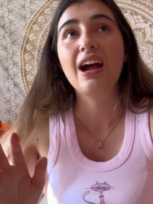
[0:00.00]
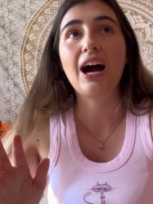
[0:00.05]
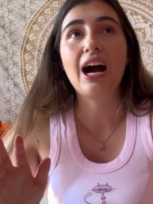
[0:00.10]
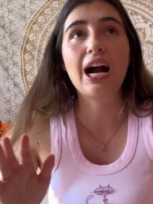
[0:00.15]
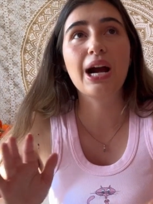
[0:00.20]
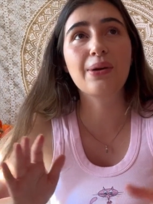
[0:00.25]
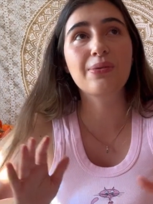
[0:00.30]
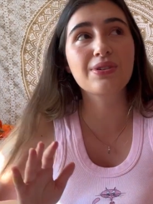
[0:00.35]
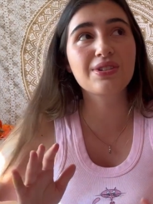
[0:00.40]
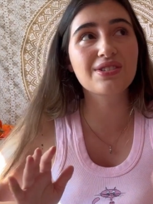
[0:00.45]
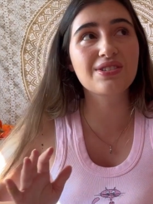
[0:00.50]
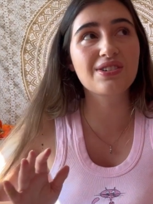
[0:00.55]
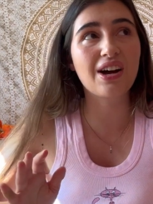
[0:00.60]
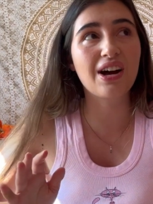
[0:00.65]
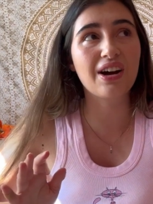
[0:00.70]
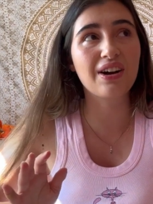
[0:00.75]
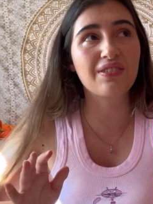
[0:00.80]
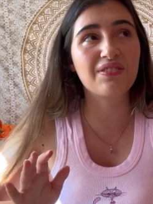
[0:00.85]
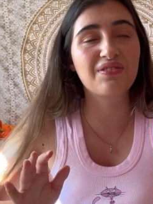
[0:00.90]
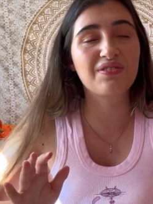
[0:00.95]
I was
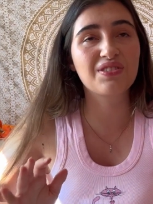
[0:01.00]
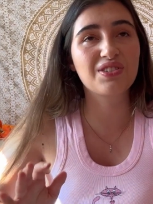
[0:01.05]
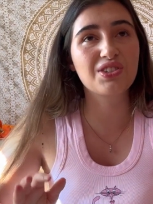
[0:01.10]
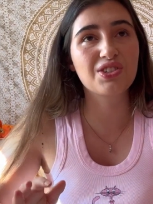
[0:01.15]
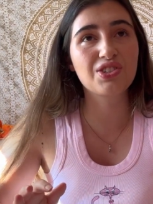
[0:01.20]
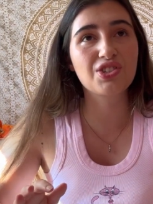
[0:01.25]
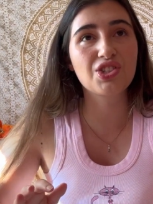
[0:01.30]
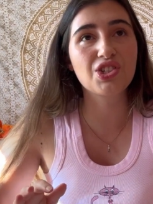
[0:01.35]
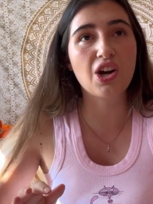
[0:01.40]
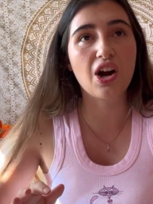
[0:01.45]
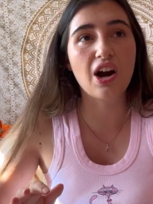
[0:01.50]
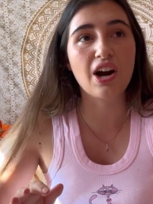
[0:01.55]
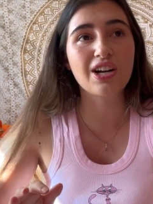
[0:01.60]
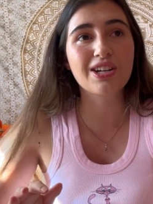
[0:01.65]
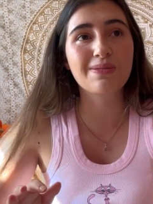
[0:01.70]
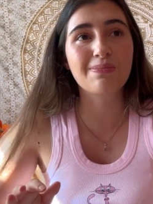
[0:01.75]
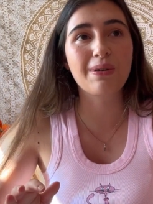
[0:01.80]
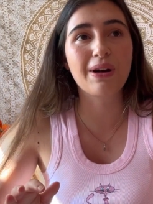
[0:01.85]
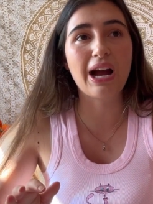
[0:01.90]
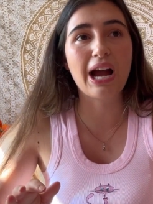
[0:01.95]
not shocked,
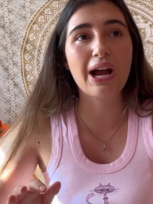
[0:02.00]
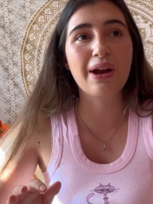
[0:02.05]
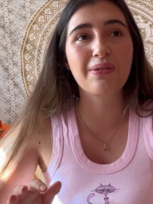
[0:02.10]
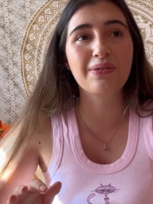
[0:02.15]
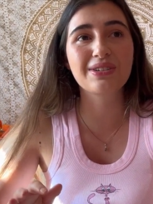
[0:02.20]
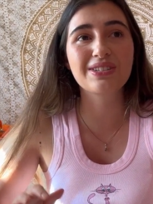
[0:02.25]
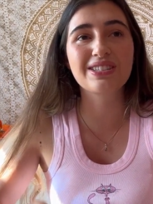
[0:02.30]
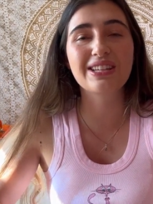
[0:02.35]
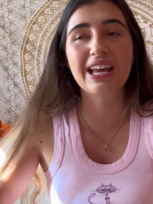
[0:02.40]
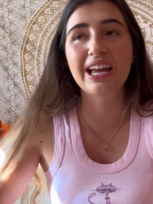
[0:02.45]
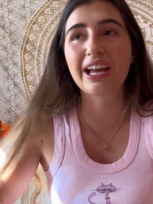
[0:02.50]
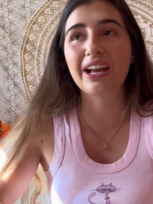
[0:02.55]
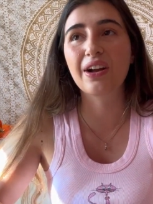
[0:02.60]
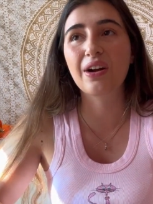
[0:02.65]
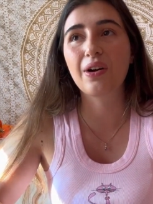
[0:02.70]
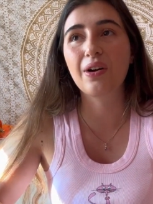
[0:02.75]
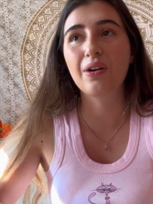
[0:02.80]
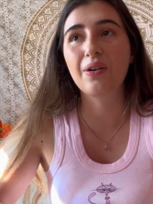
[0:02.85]
but I was like,